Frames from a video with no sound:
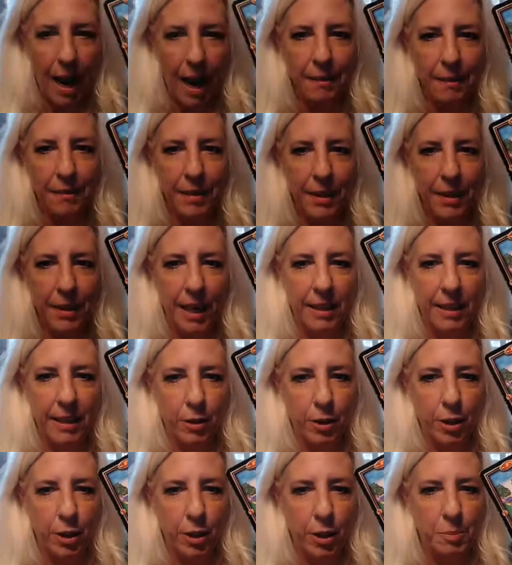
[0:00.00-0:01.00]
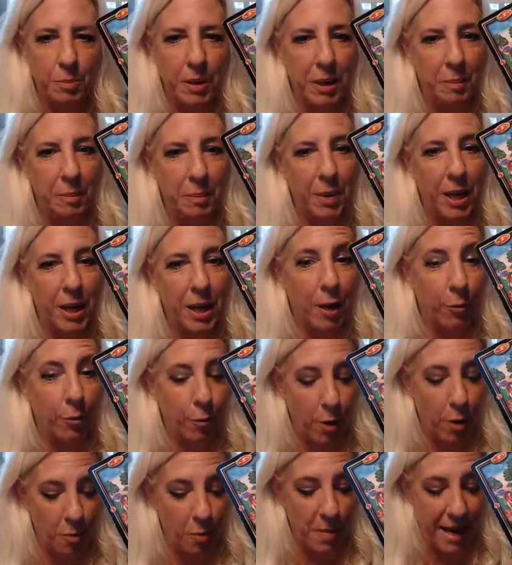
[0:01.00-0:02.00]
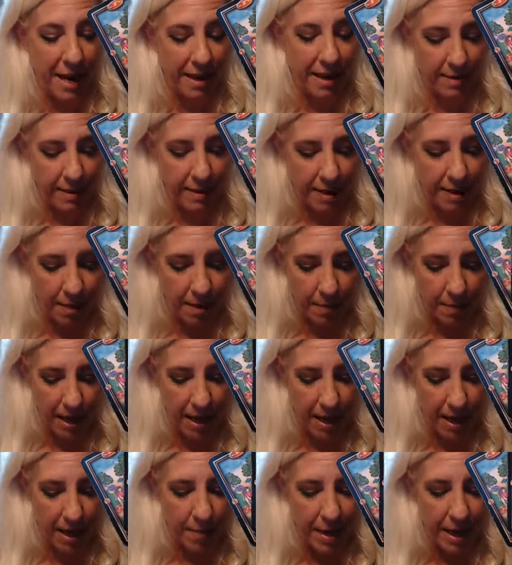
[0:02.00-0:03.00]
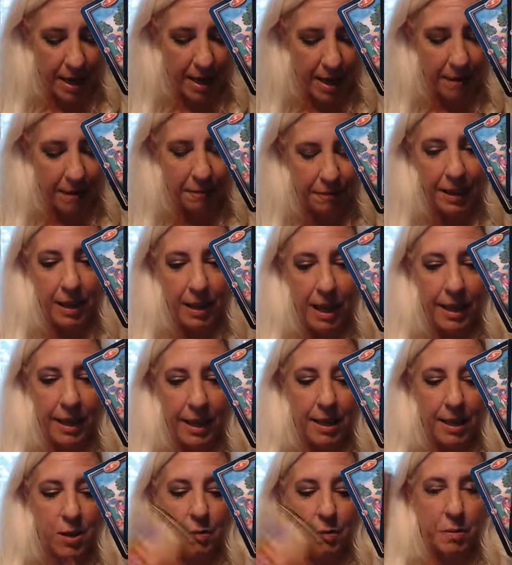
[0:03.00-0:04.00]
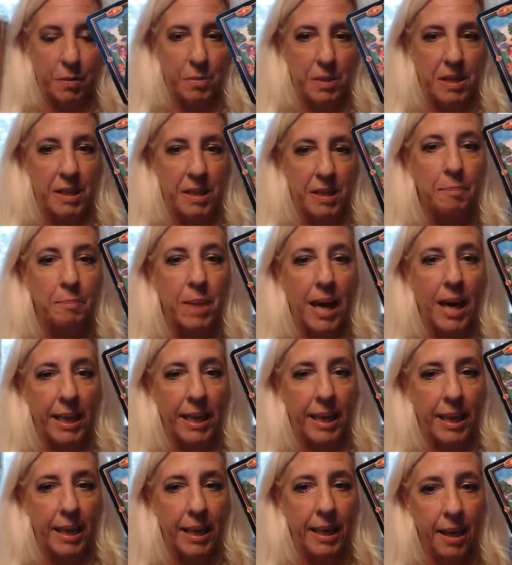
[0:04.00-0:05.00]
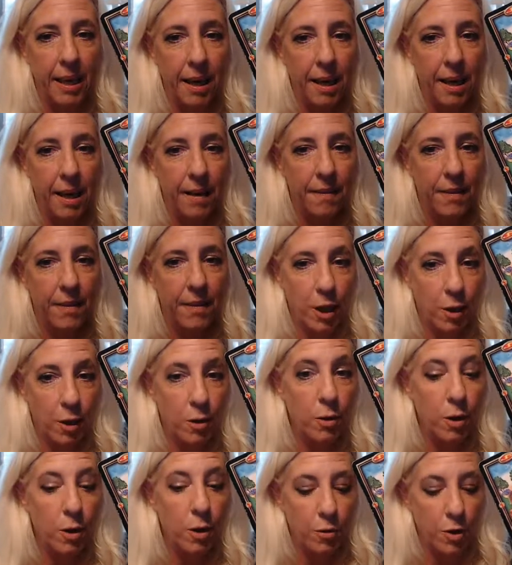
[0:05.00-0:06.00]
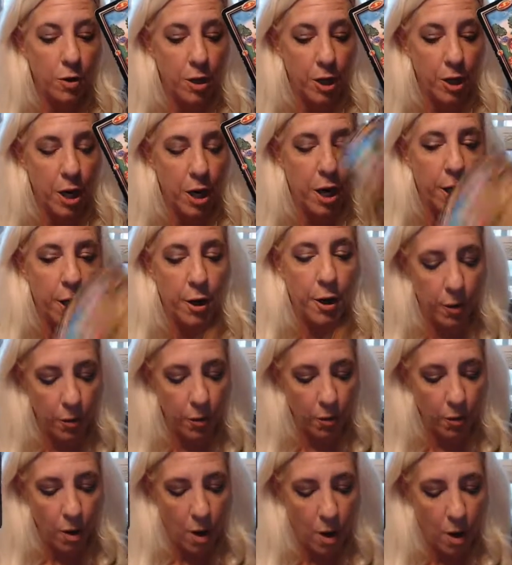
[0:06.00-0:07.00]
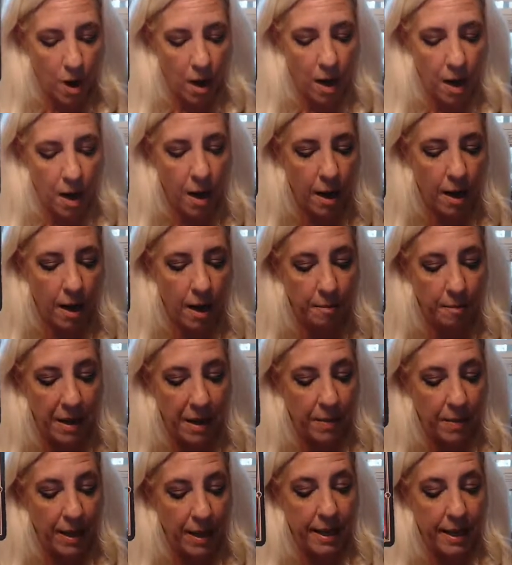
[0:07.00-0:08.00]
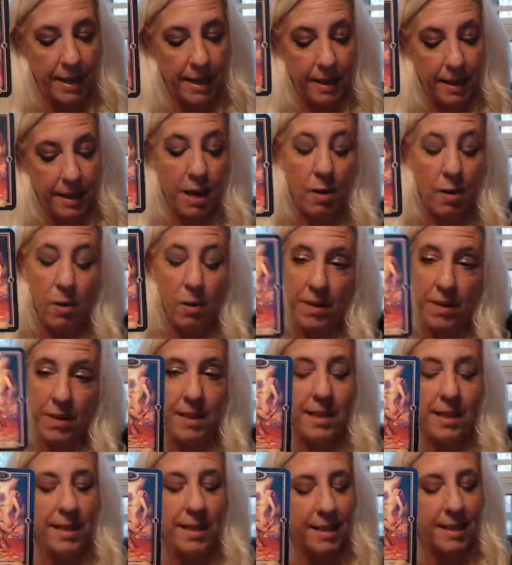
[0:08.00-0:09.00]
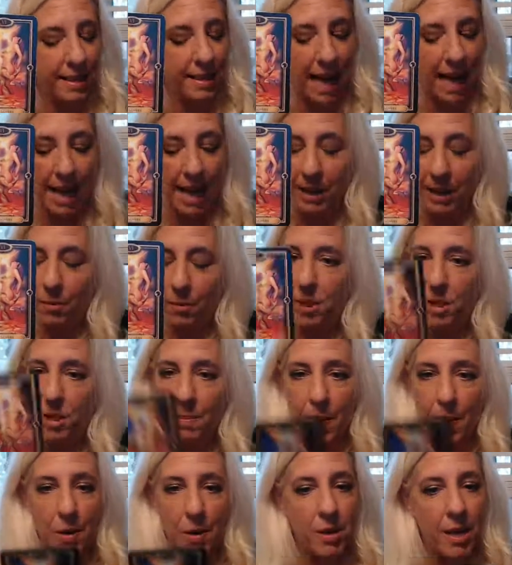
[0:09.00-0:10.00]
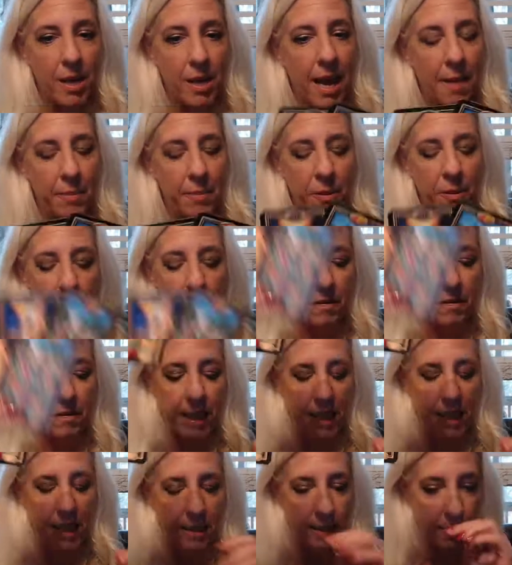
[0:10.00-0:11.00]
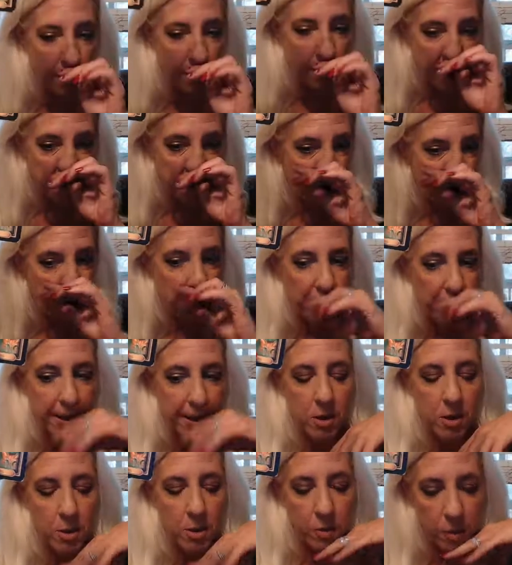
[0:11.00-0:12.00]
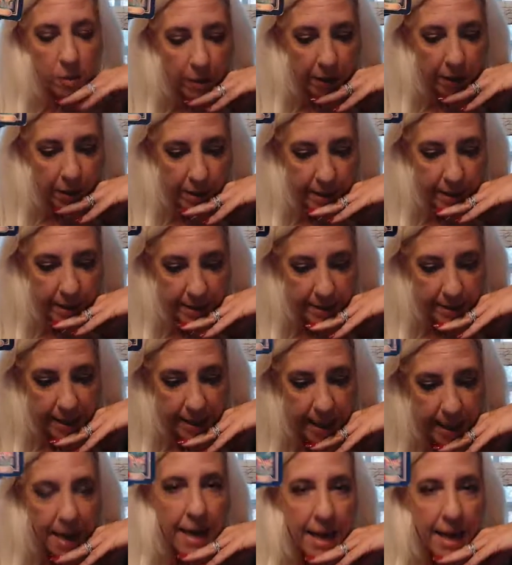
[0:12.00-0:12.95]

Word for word: I feel like there could be a budding romance coming up, and I feel like it's from somebody that you used to know. Uh, maybe, it, you know, and this is exactly what's supposed to happen with Venus in retrograde to Aquarius,